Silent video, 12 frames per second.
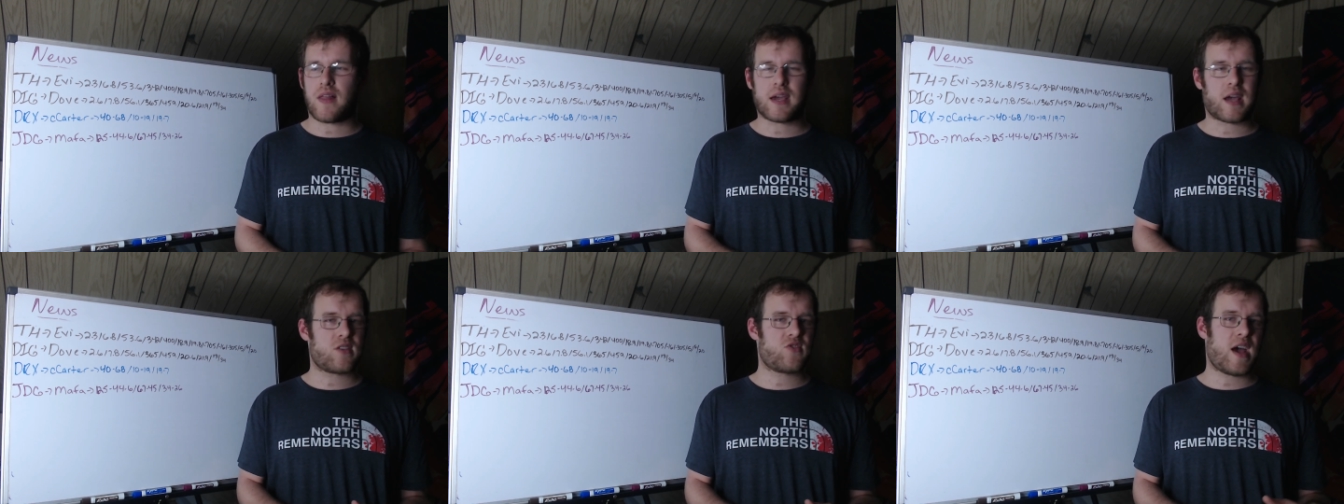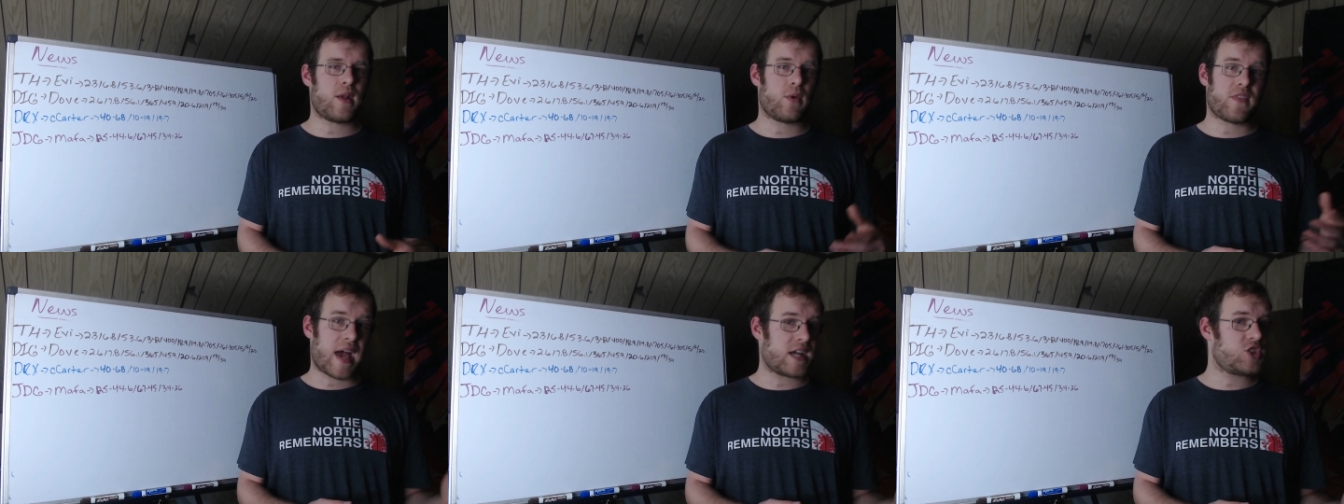Like I said,
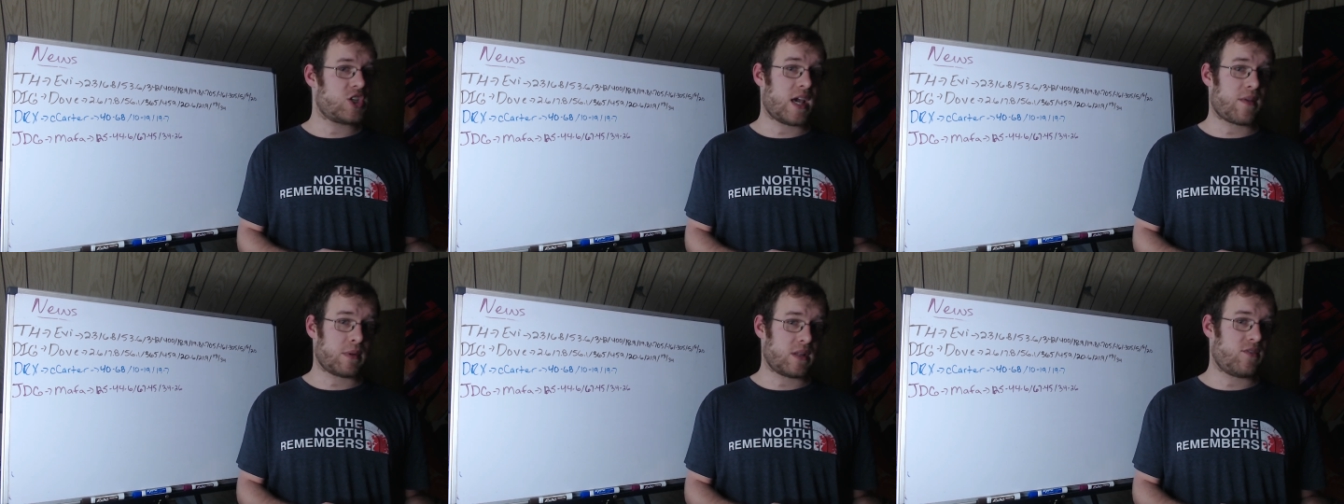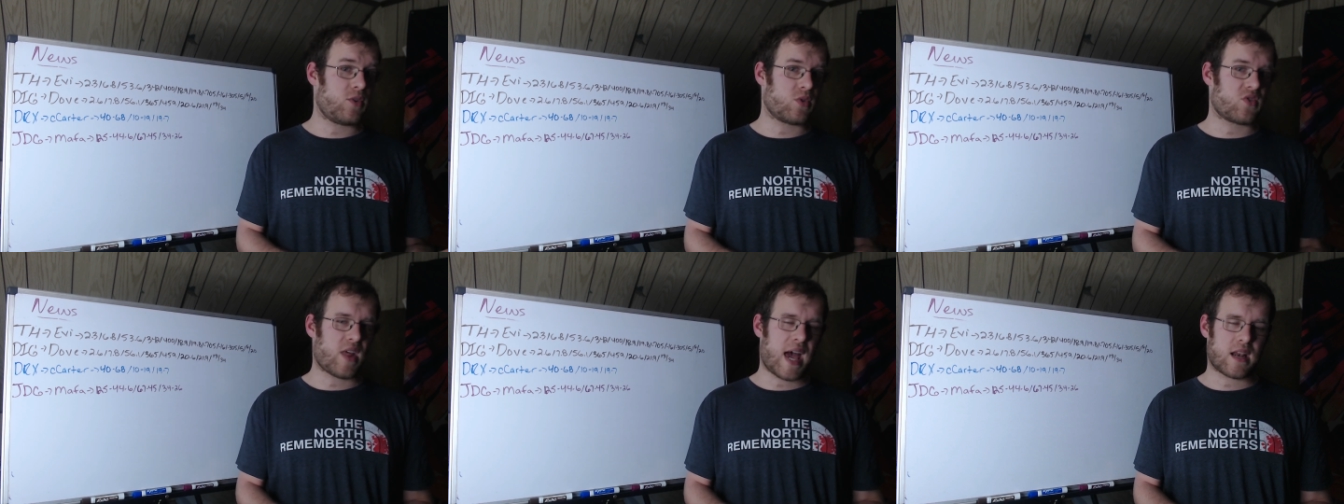with IG, I believe he
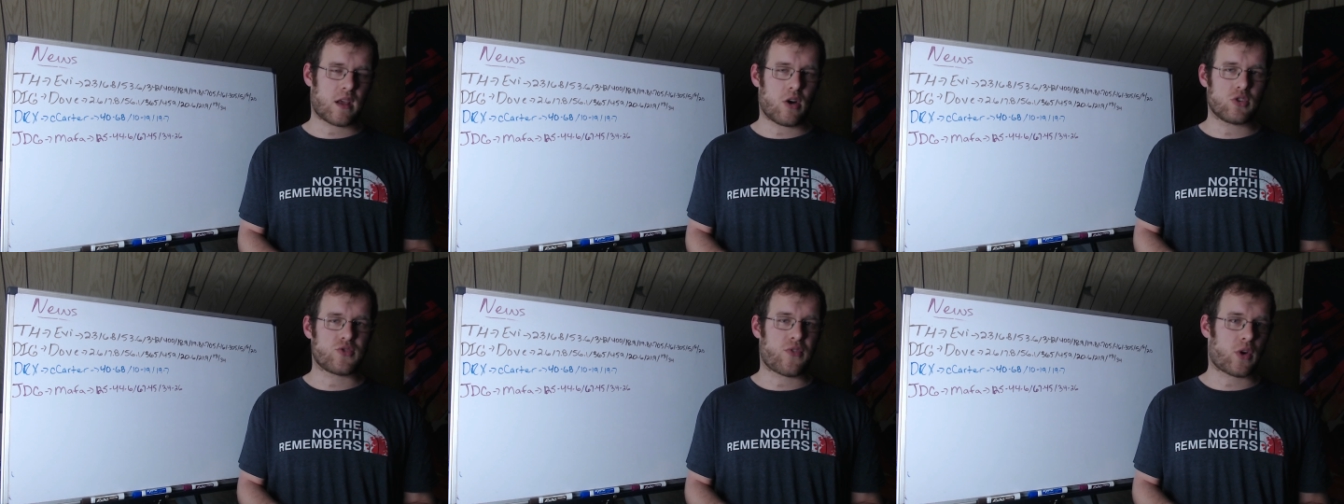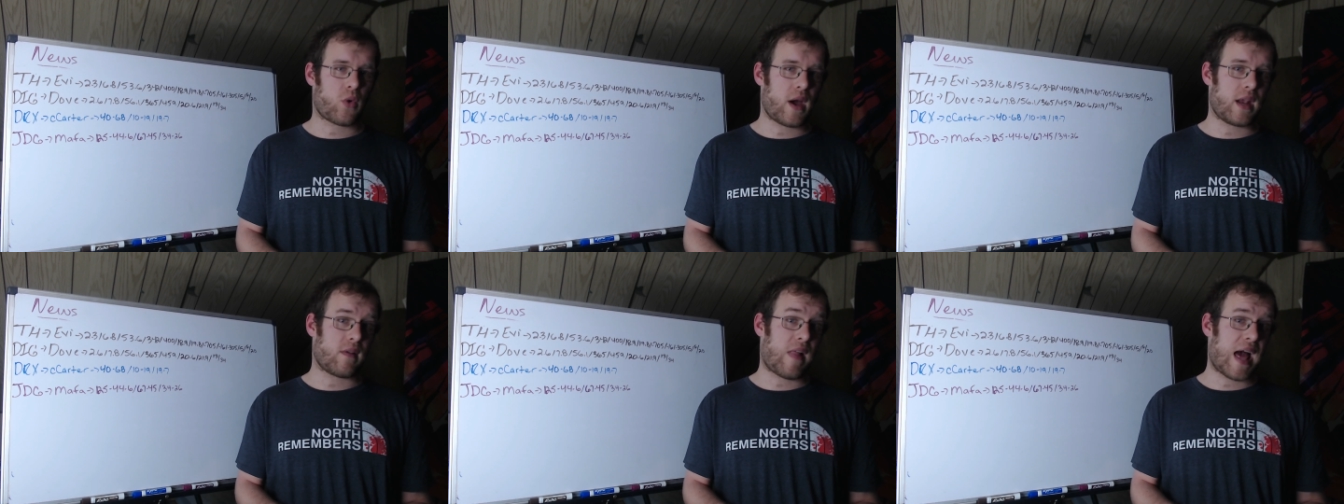was the head coach for
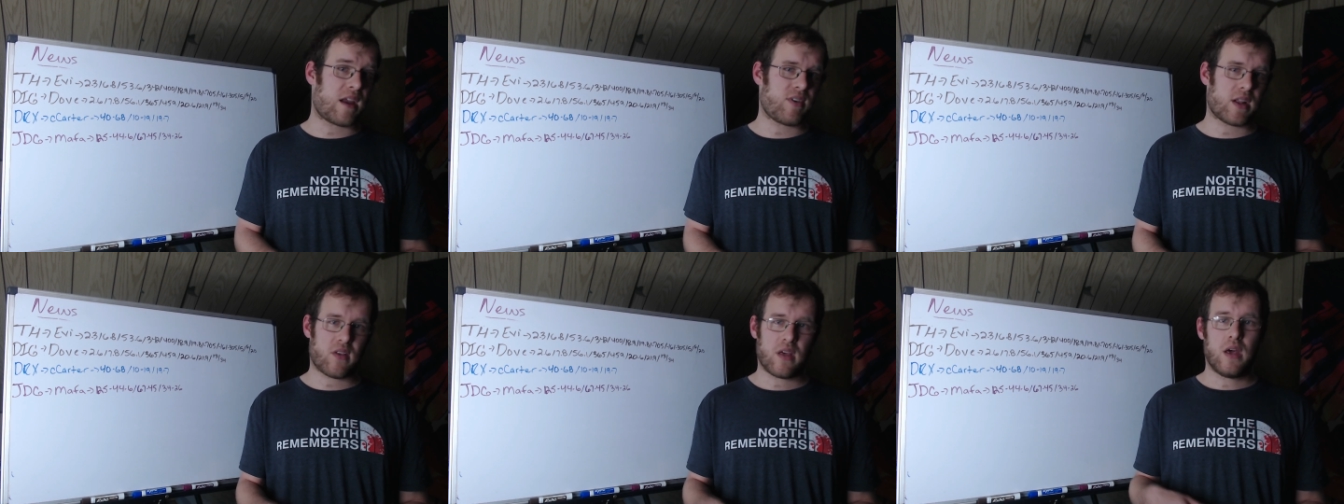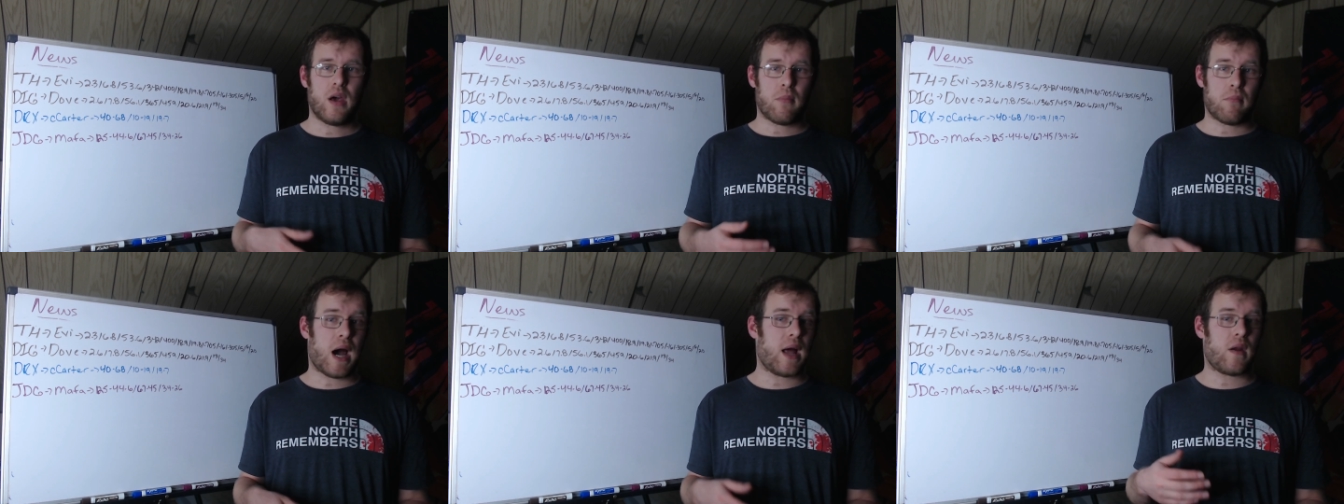quite a lot of it,
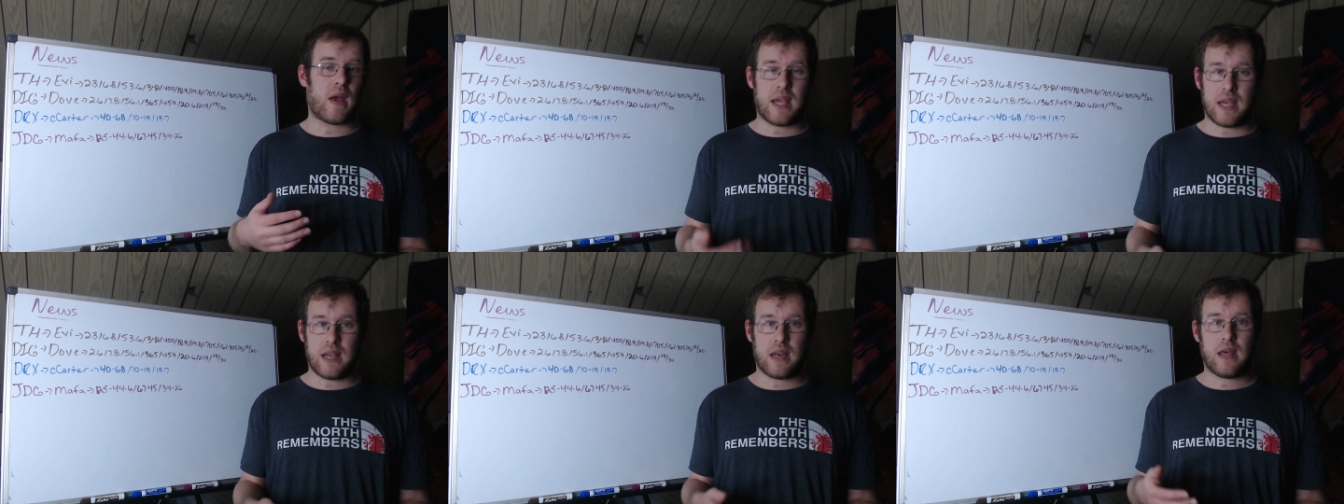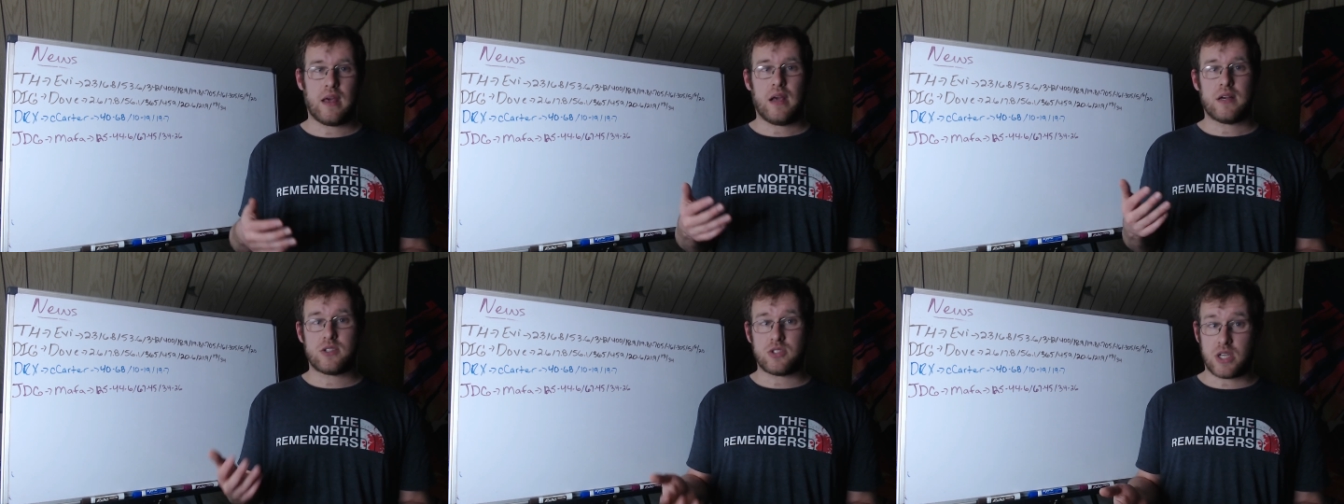but in
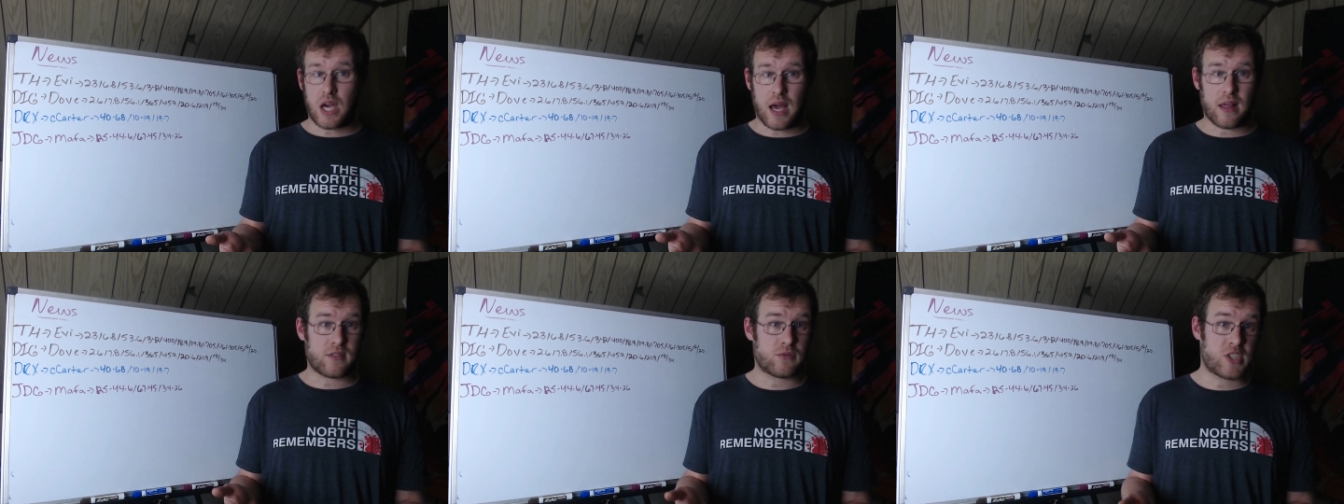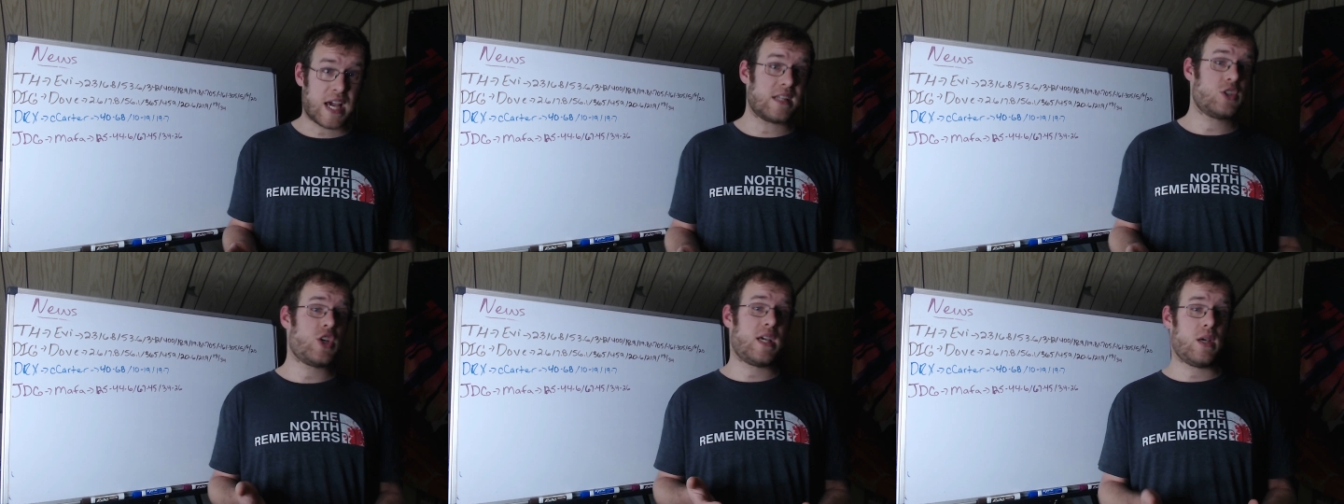
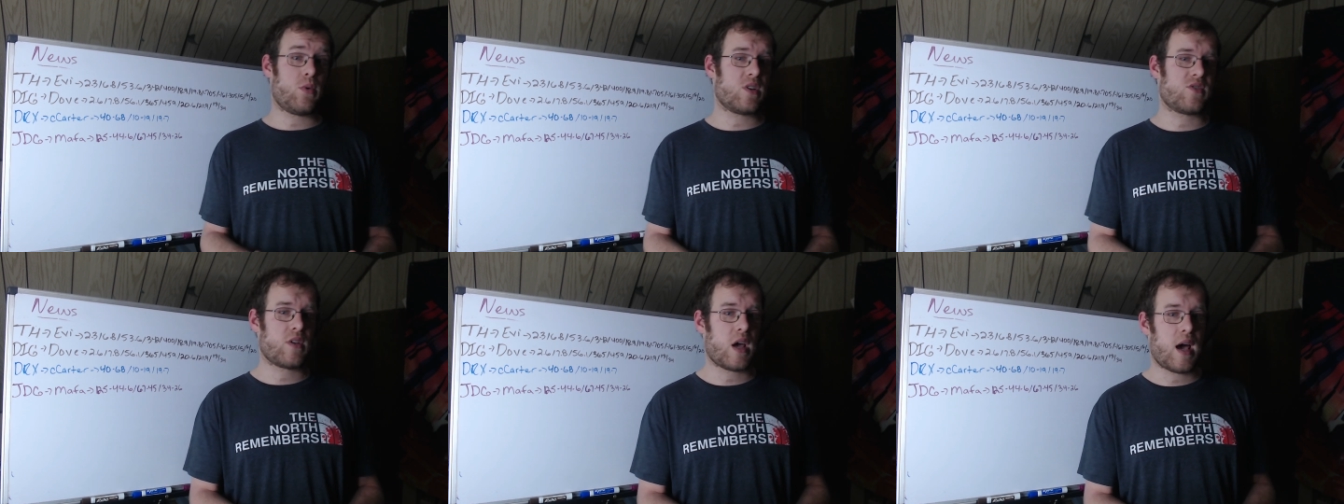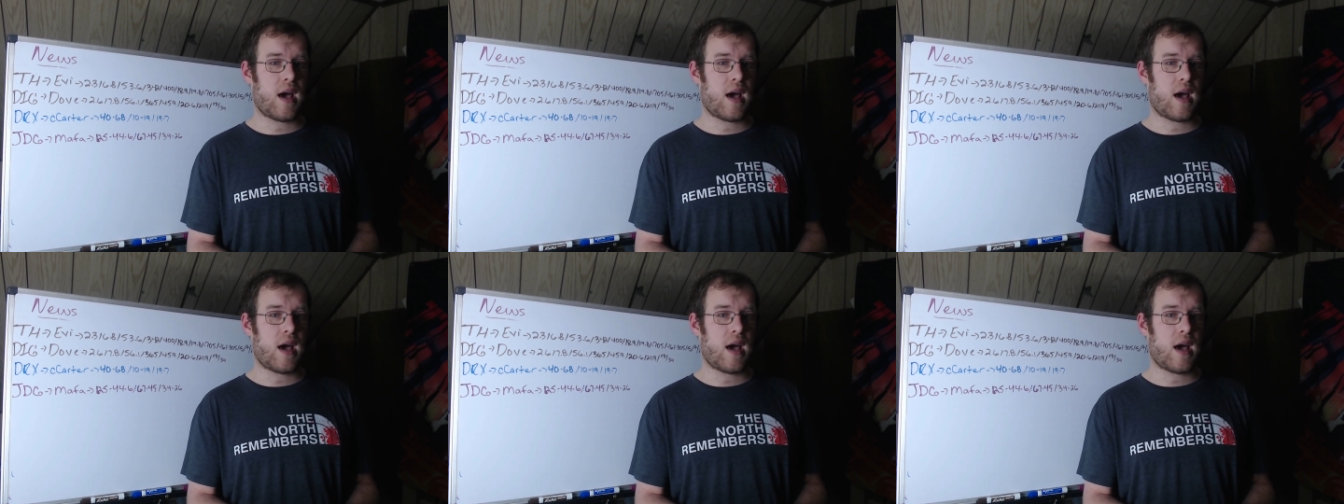Gen.G, he was